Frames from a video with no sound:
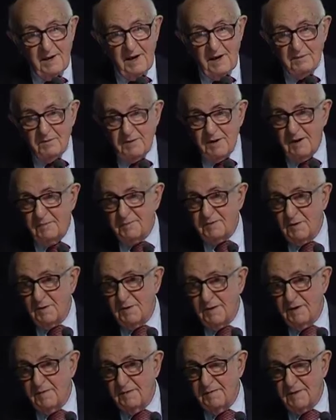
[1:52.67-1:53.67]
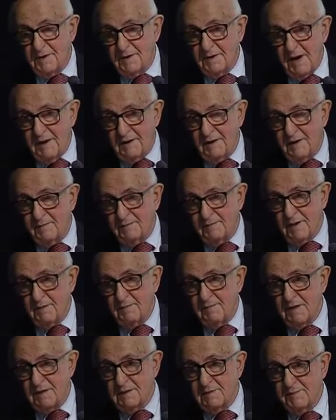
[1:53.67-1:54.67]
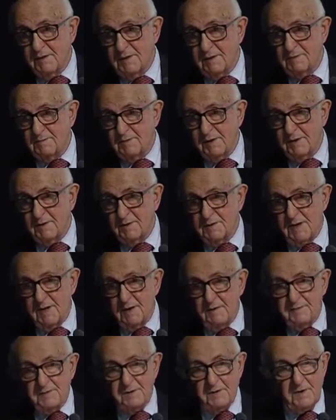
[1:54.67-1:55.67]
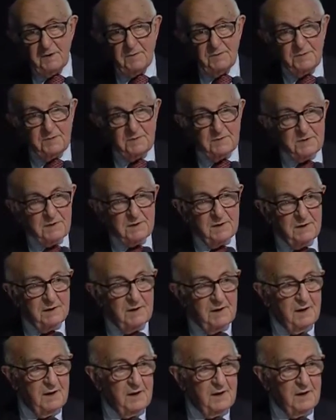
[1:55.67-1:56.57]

I will have to leave right after my speech because I have to go to the